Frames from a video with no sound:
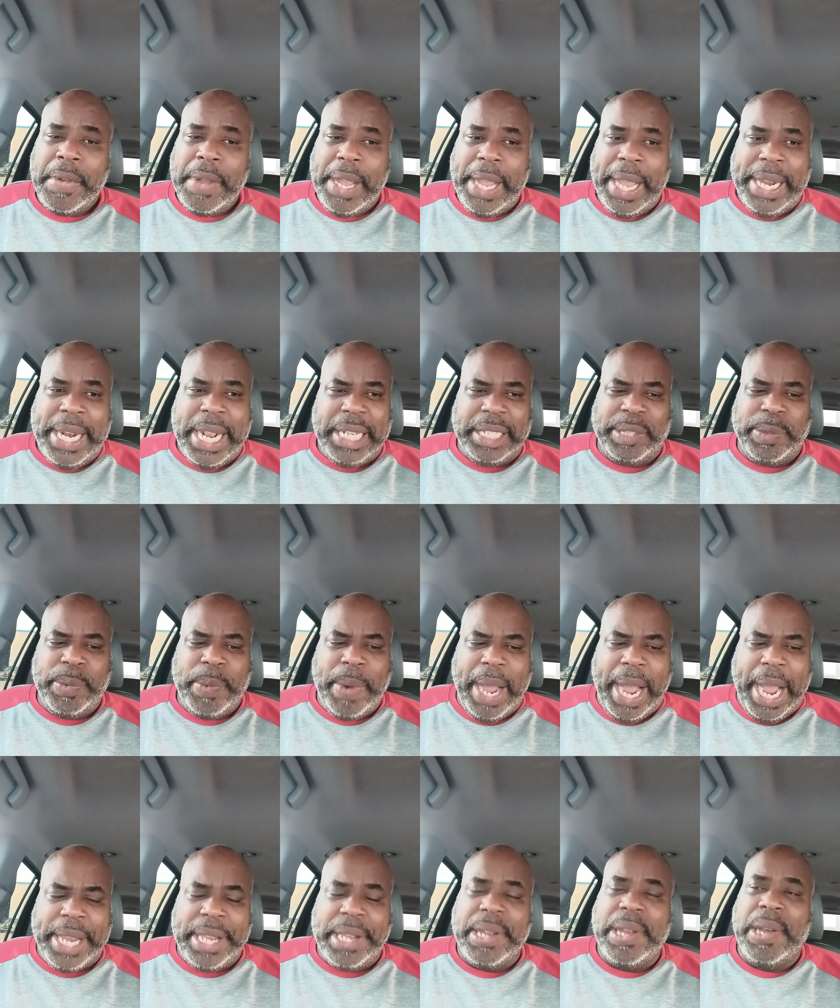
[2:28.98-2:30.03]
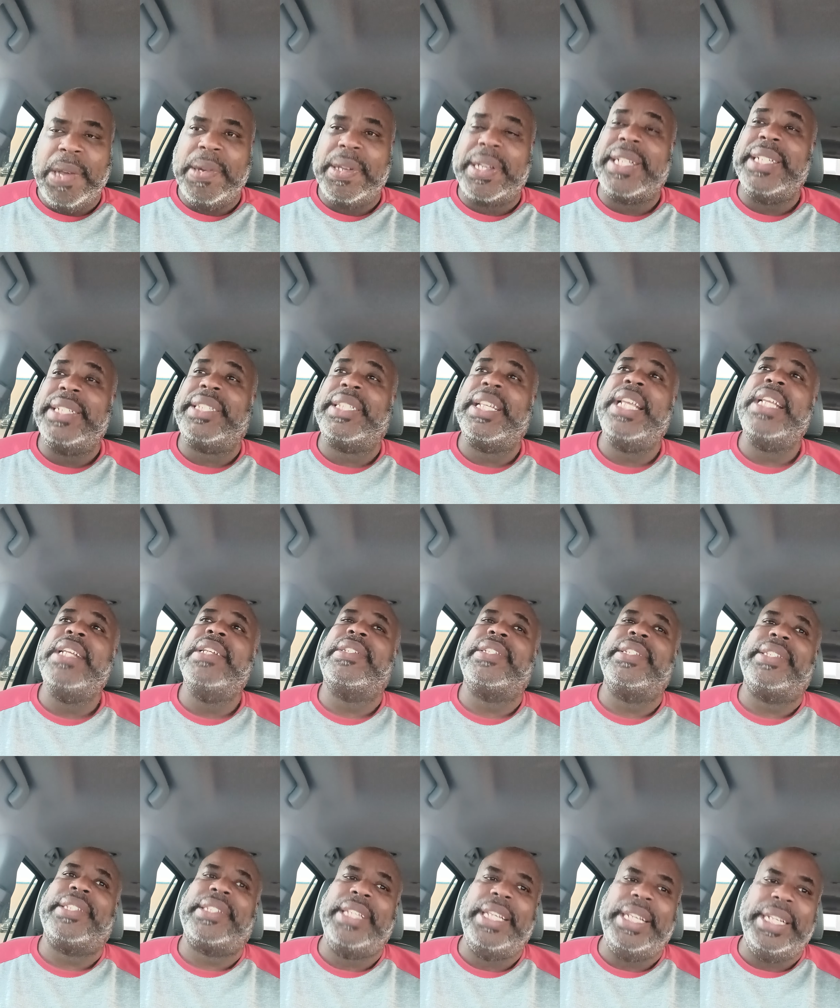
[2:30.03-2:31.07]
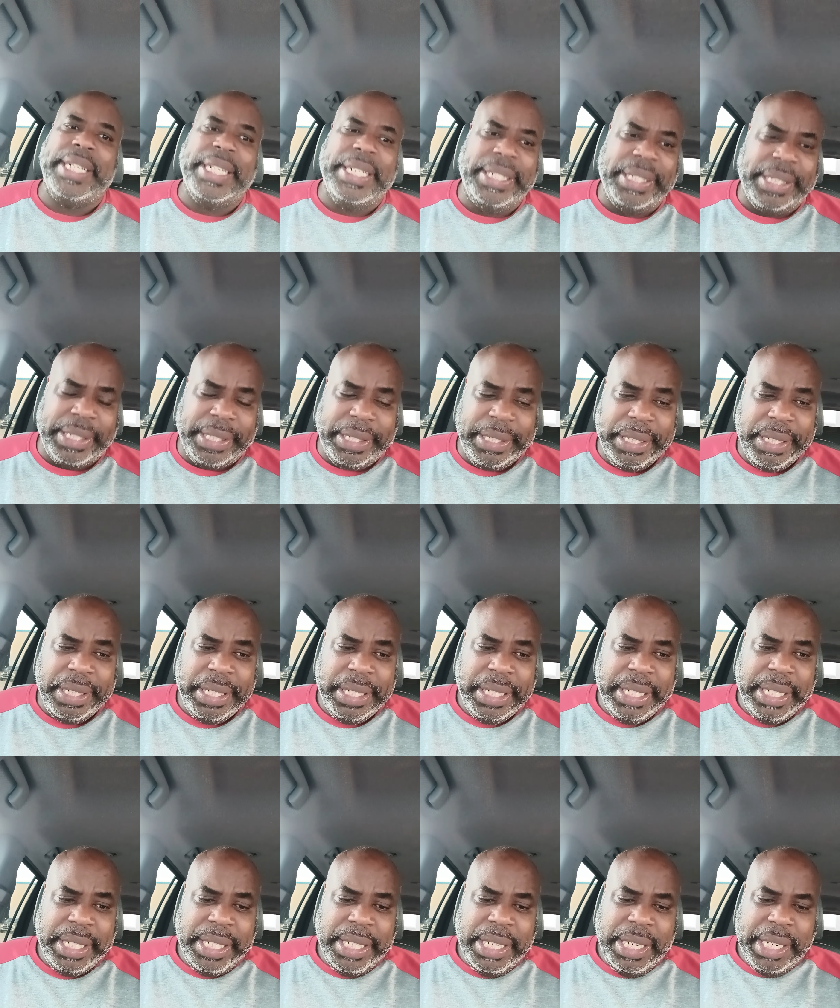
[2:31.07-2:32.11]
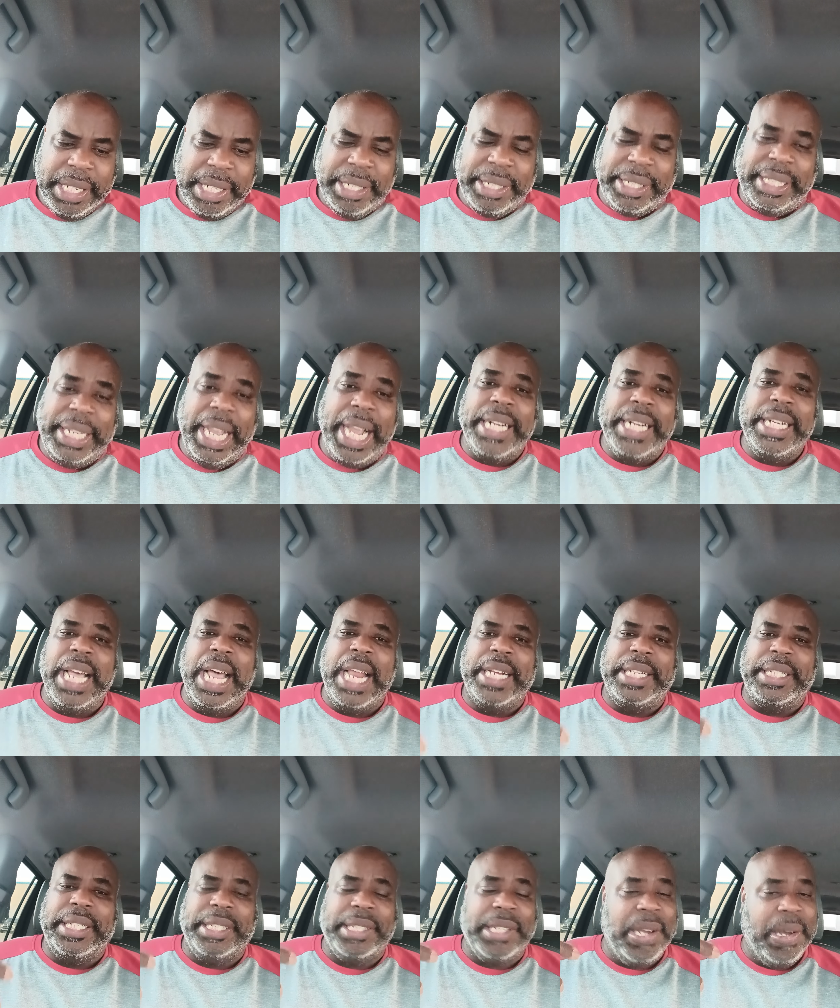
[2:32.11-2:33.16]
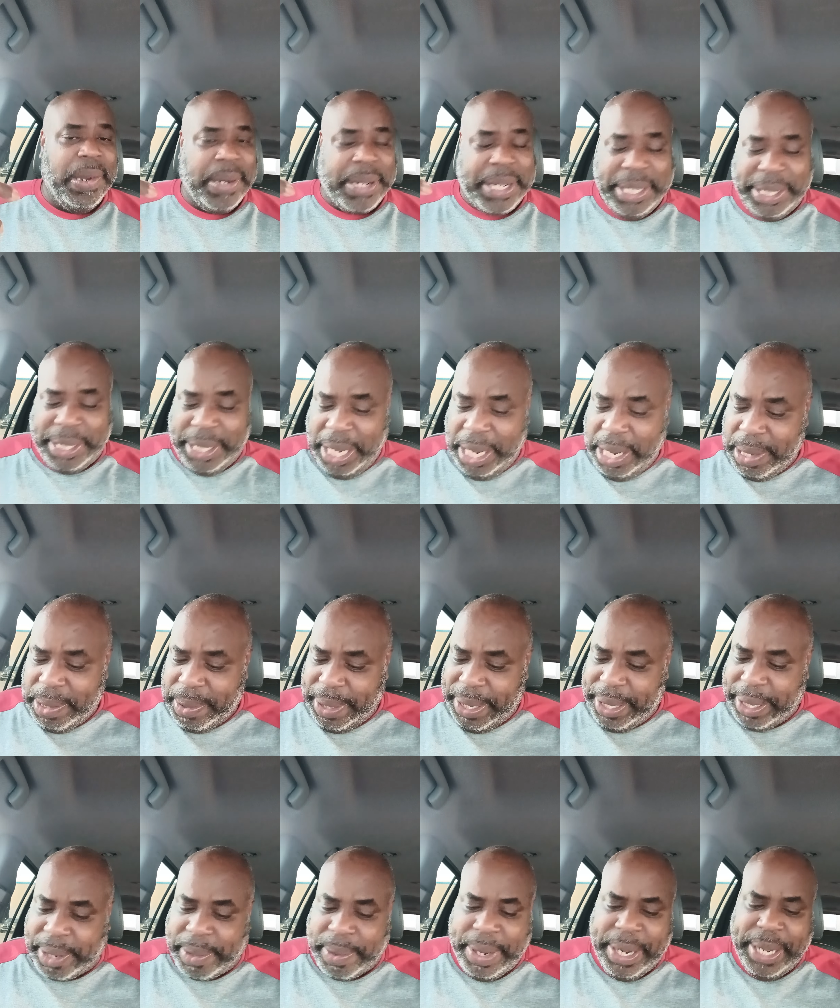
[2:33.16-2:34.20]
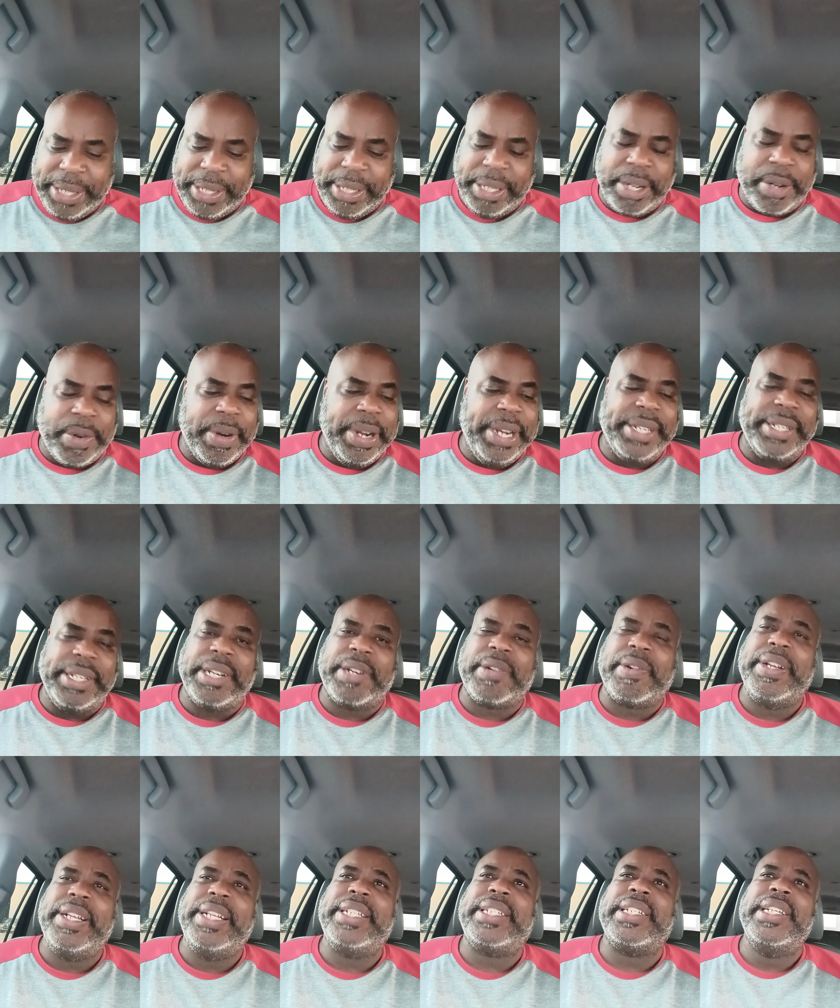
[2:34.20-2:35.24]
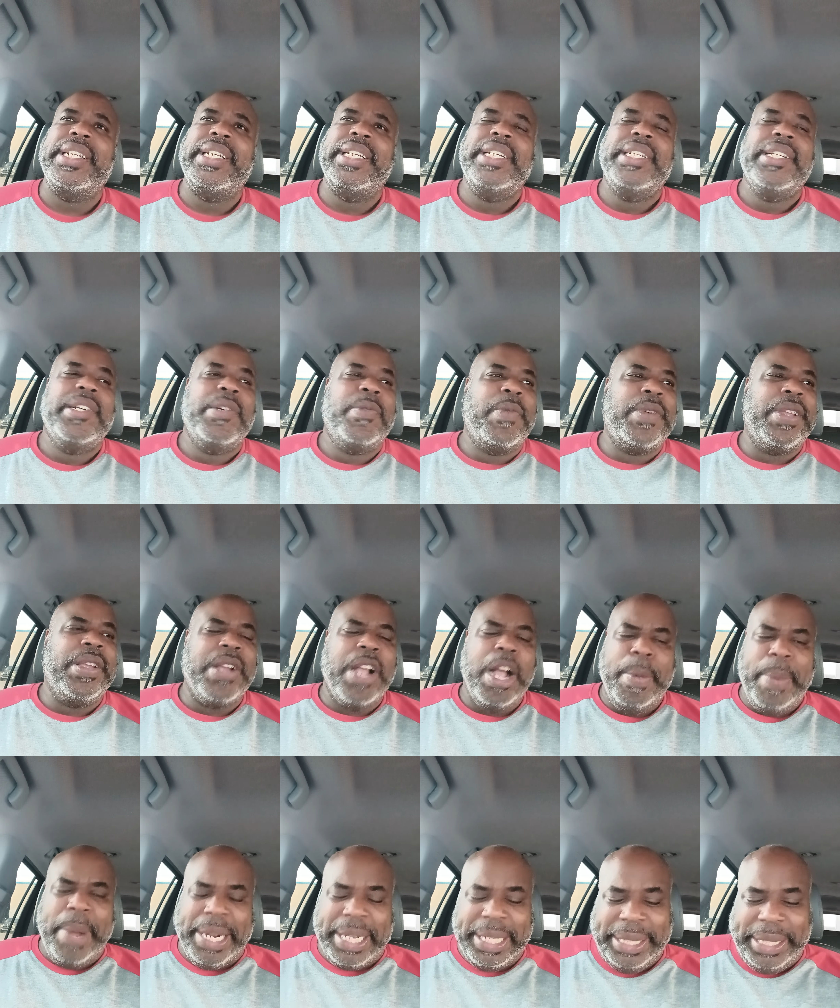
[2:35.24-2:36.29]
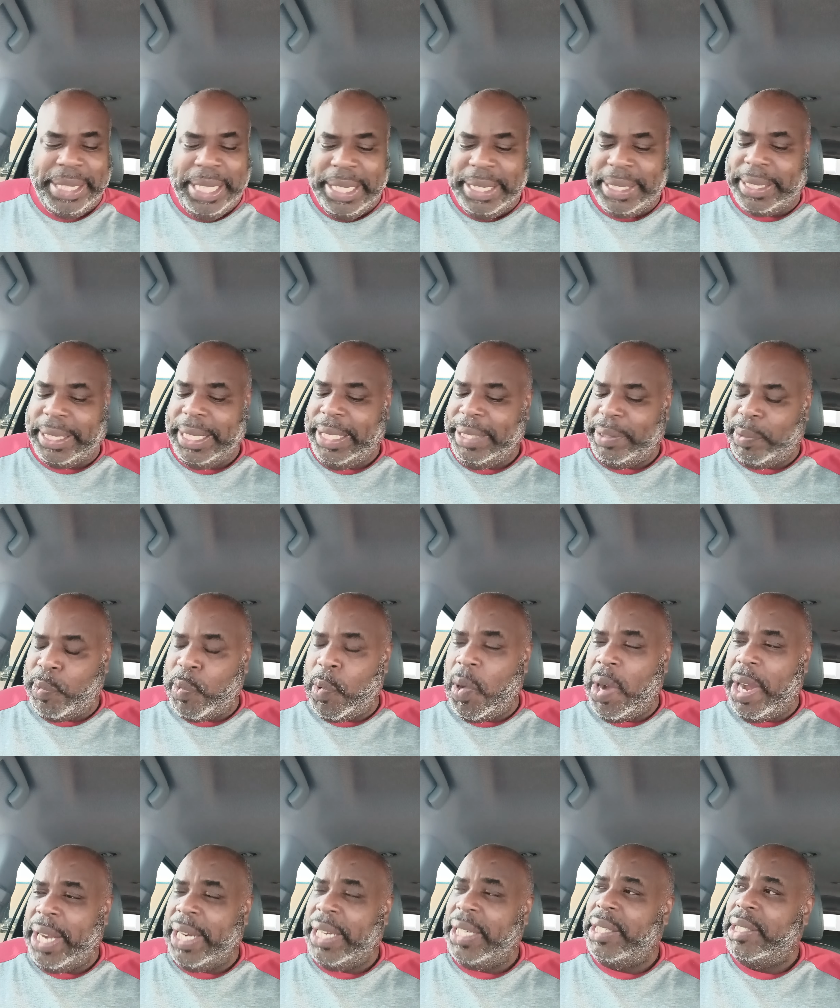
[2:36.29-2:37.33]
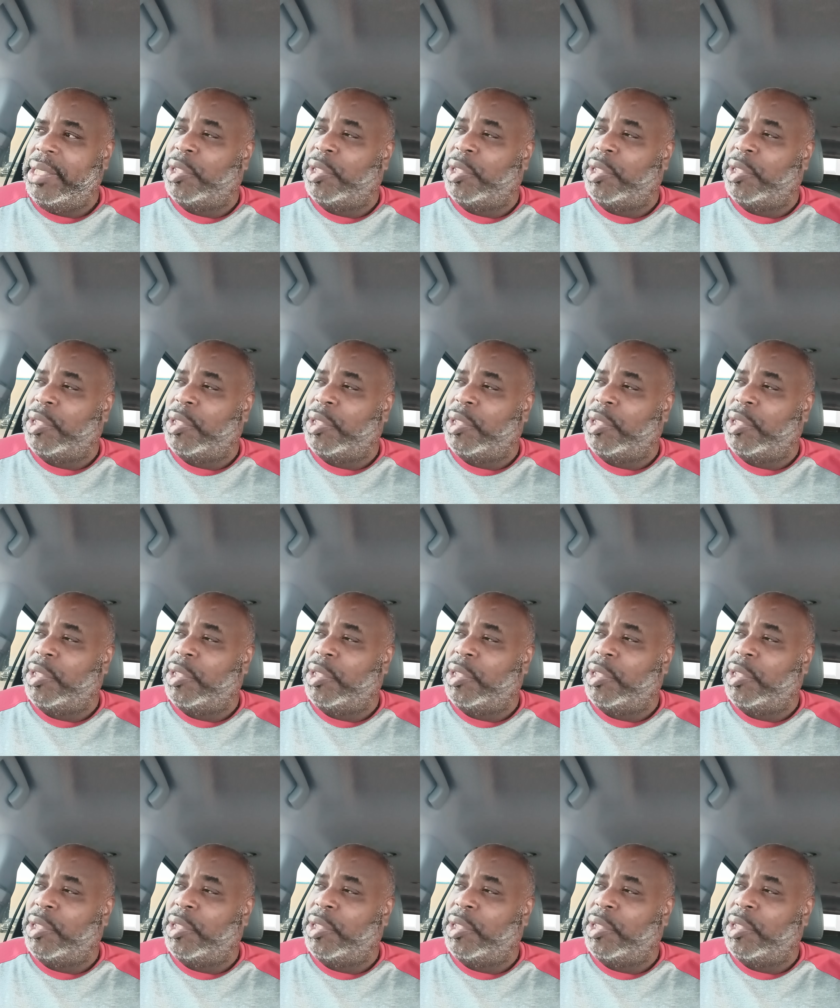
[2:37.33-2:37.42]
And that's why you're going to continue to see this because technology is going to continue to increase, increase, increase. When you go back to Genesis 1